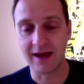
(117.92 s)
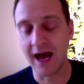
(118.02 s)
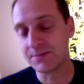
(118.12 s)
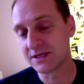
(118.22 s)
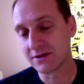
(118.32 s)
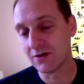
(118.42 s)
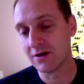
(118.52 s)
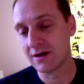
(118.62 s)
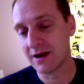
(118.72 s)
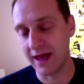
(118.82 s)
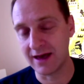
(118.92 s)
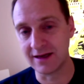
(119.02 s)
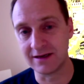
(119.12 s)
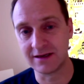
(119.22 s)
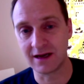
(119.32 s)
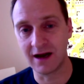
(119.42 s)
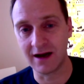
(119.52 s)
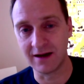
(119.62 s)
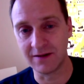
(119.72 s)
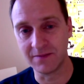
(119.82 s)
app store and
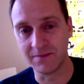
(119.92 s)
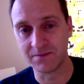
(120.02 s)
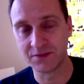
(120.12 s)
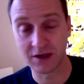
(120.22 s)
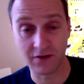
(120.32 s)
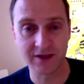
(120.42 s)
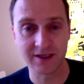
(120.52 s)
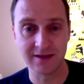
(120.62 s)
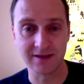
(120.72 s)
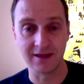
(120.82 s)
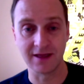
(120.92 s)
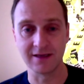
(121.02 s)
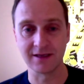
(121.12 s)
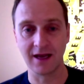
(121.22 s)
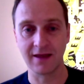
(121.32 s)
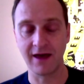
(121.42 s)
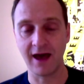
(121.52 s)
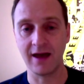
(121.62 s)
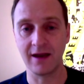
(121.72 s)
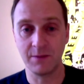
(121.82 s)
um, services and things like
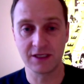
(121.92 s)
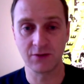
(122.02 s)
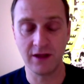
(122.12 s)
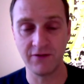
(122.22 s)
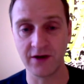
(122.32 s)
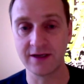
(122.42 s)
that. I mean, it's really very